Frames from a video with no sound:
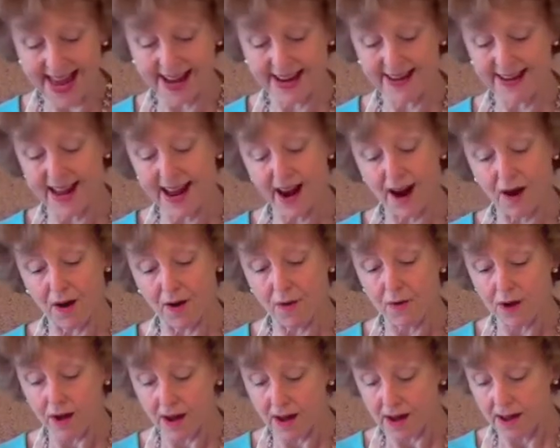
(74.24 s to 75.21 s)
And
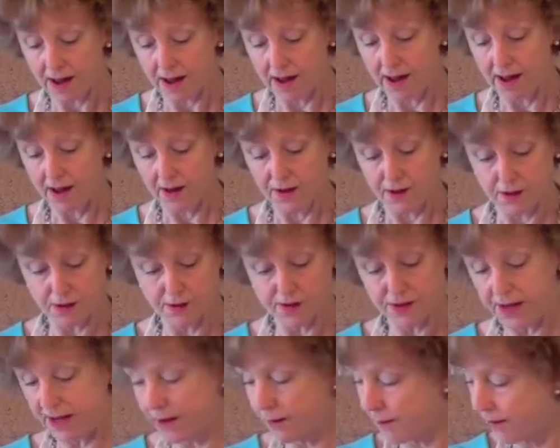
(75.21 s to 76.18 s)
now,
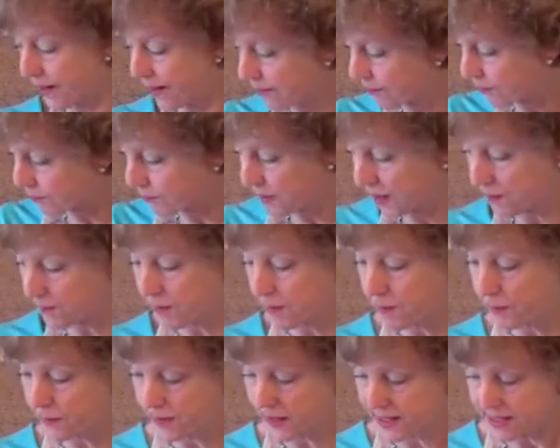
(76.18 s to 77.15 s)
using a regular
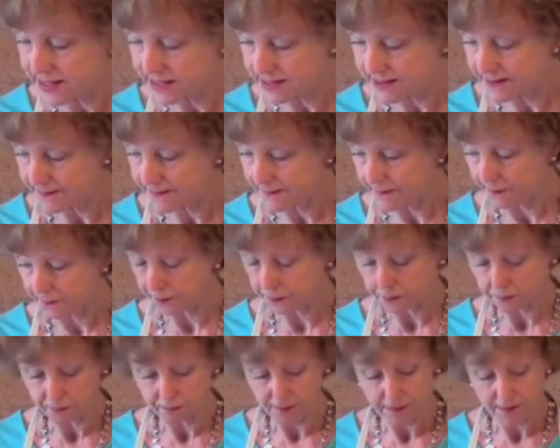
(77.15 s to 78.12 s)
paper plate
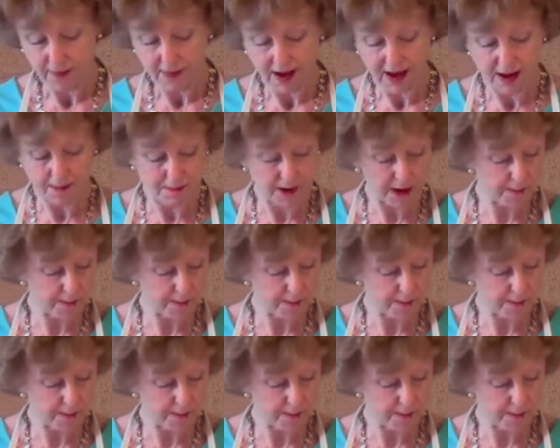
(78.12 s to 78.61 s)
and